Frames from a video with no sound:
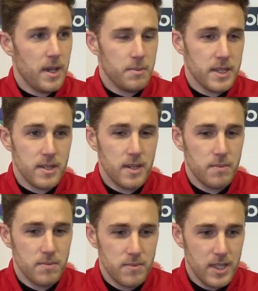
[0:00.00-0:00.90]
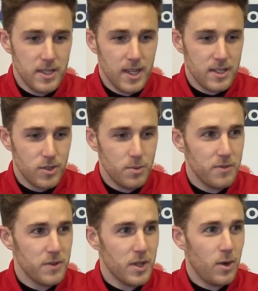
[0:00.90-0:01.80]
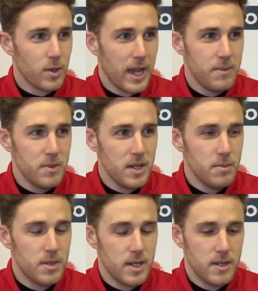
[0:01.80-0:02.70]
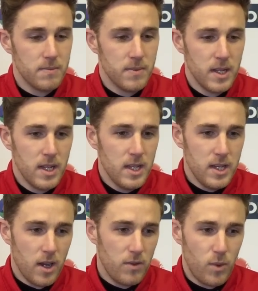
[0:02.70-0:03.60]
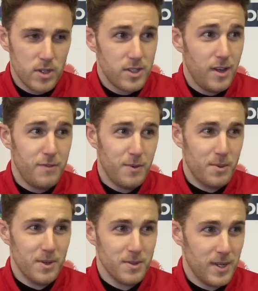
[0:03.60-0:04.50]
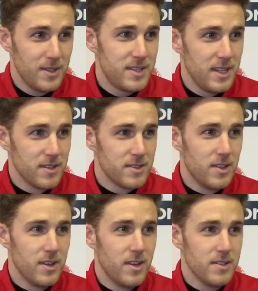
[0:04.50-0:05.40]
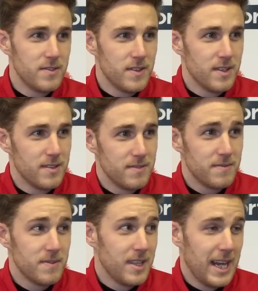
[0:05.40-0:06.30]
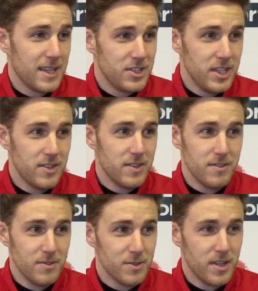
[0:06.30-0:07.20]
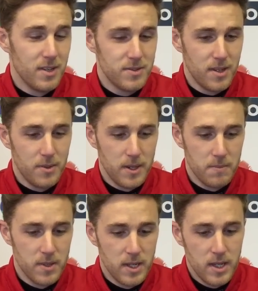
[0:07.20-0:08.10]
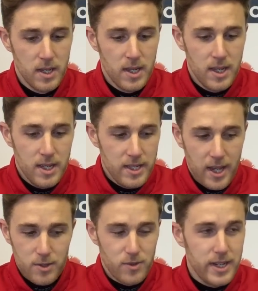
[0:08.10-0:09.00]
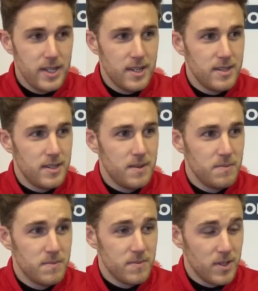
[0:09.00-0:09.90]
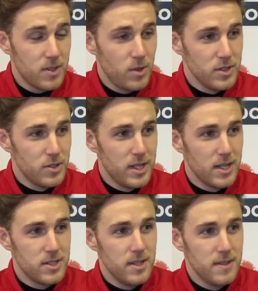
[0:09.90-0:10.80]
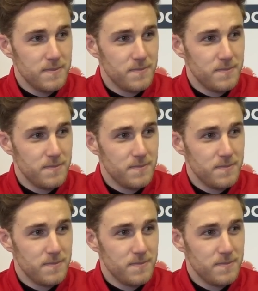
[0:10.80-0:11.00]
I mean, he taught me through the whole game, really. But, I've watched a lot of football as well, sitting on the sidelines for the last year or so. So, I was ready, and I quite enjoyed it, actually.